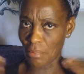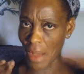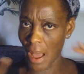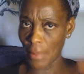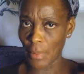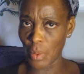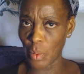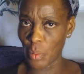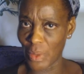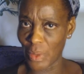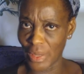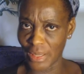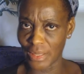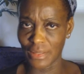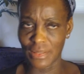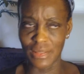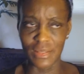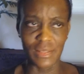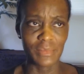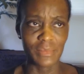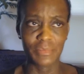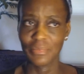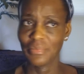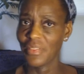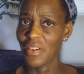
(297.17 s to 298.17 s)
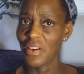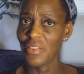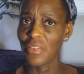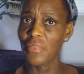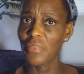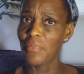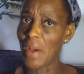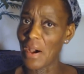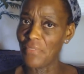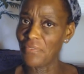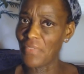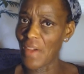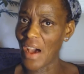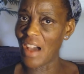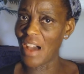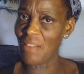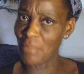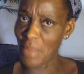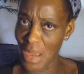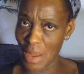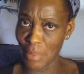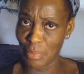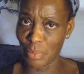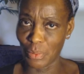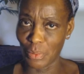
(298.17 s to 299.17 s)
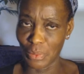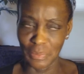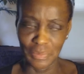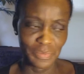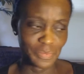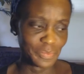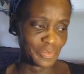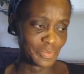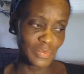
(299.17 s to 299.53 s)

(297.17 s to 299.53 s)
bobby wigs for about 5 people.